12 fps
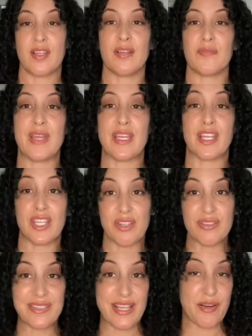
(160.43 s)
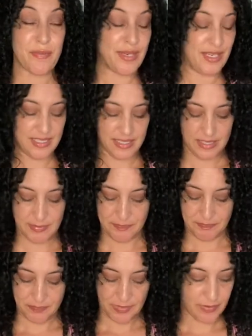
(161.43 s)
make a cute centerpiece
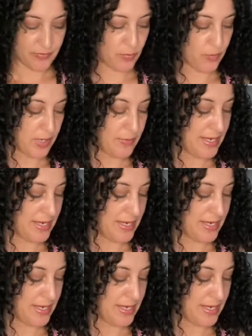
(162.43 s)
for one of my